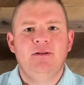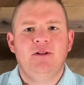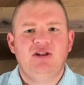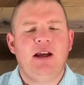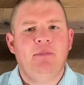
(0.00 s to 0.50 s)
The
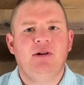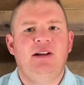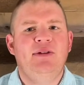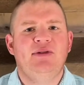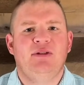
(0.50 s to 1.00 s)
shepherd
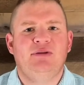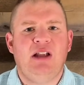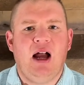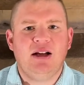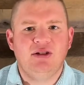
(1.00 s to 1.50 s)
leaves the
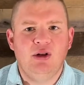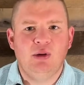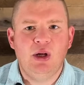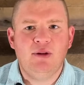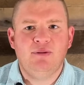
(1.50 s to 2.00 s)
flock to go
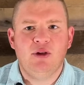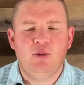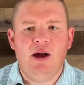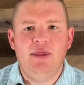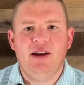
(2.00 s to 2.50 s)
look for the
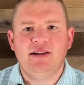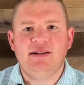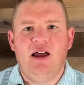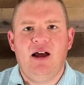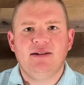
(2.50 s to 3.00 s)
one that is
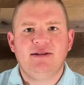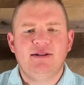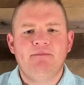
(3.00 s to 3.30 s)
lost.